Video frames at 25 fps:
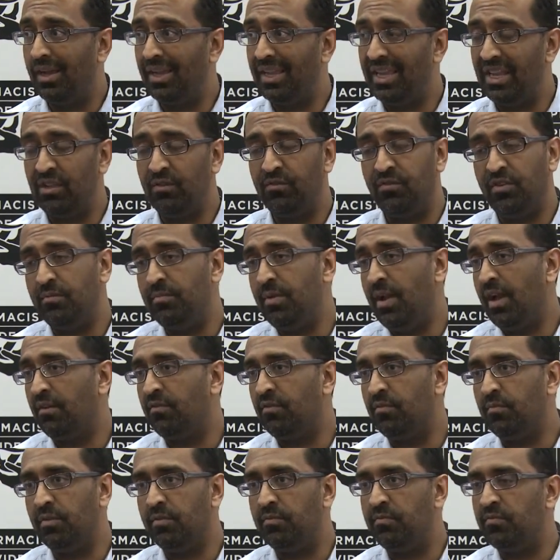Getting feedback
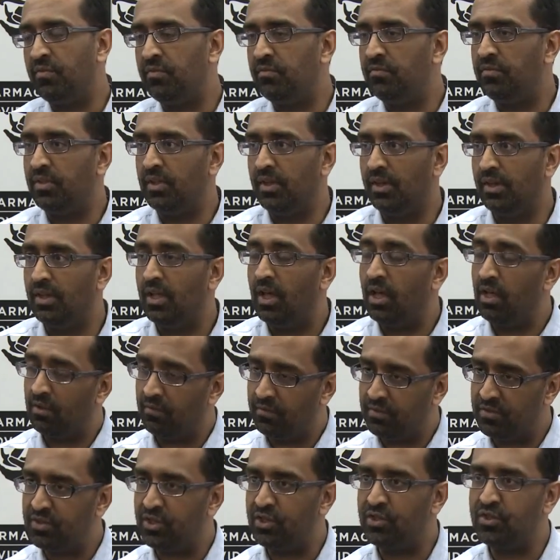from the
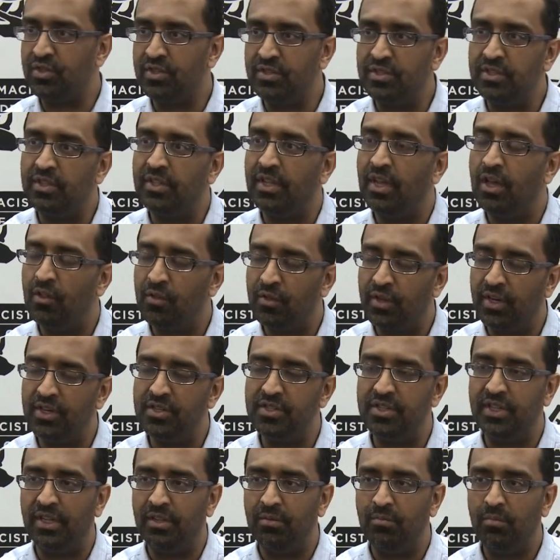physicians and the healthcare
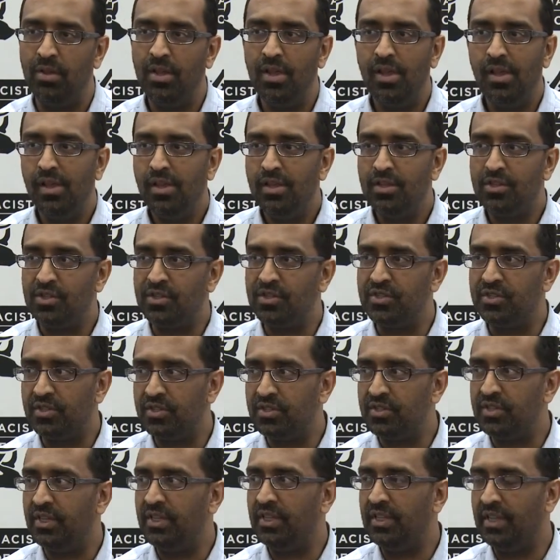team, just to
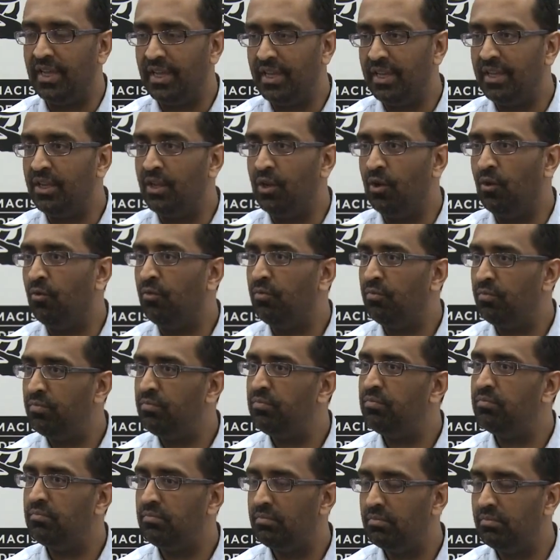see that
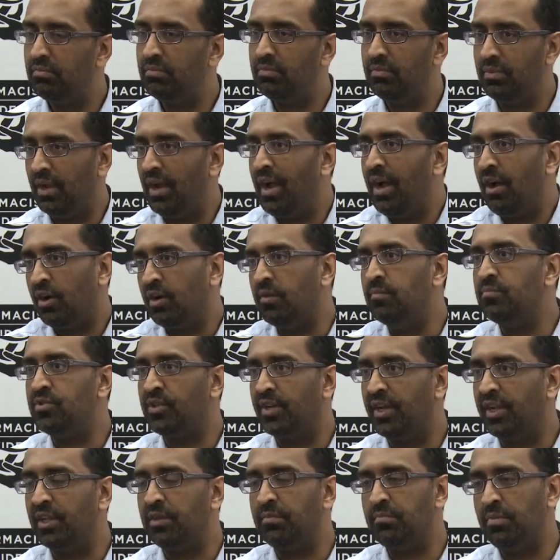their outcomes are
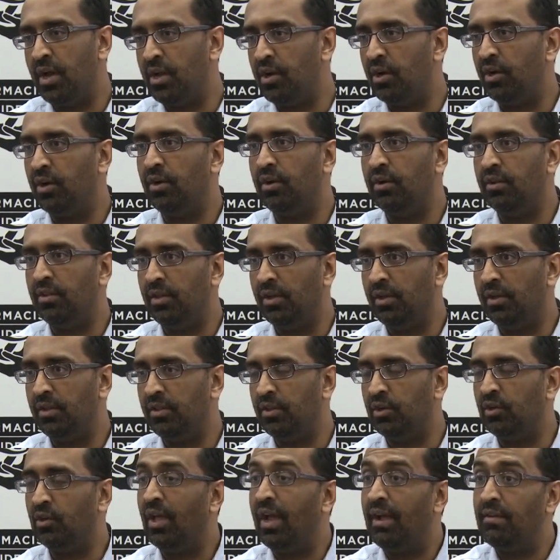getting better,
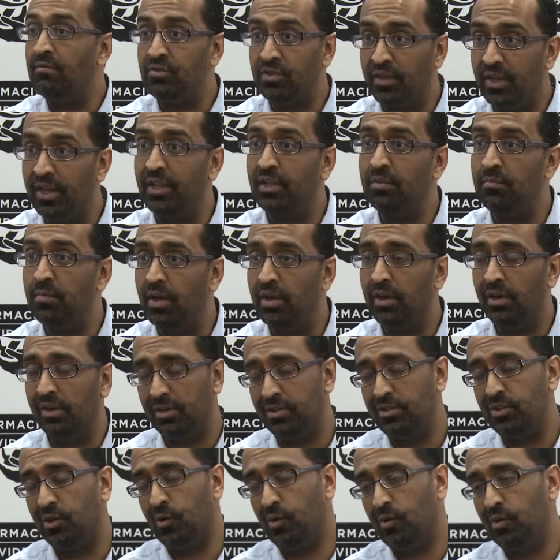their lives are getting better.
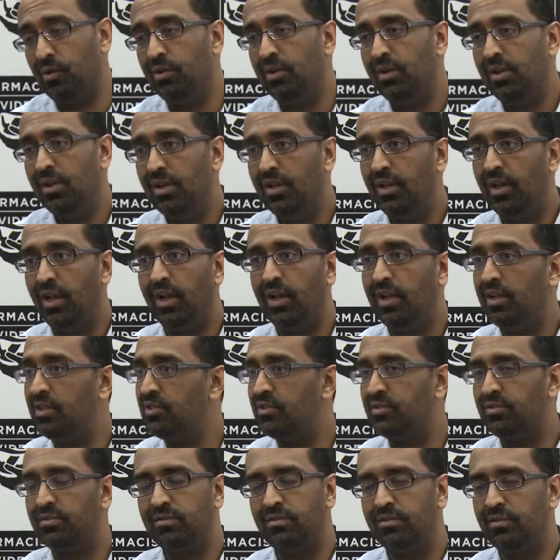So
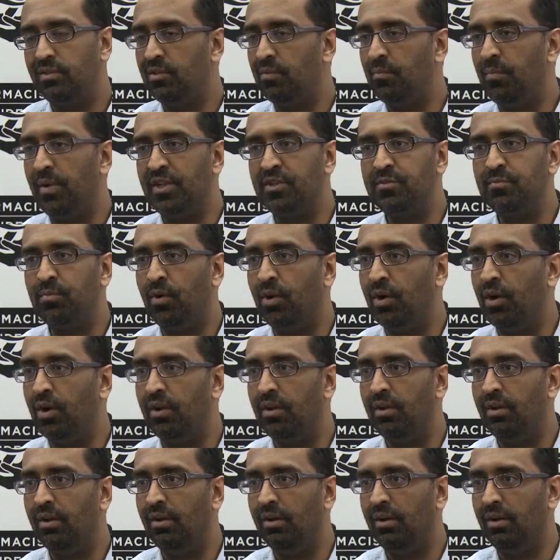it's the best part,
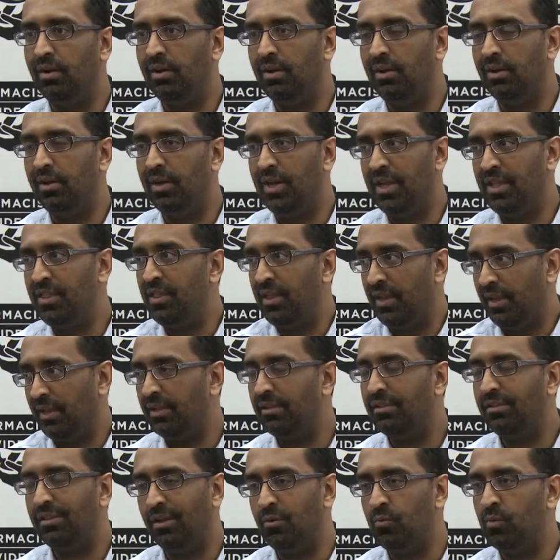I think,
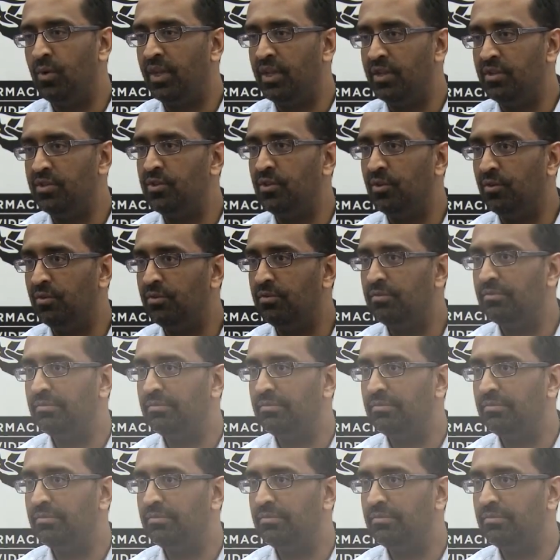that we can do.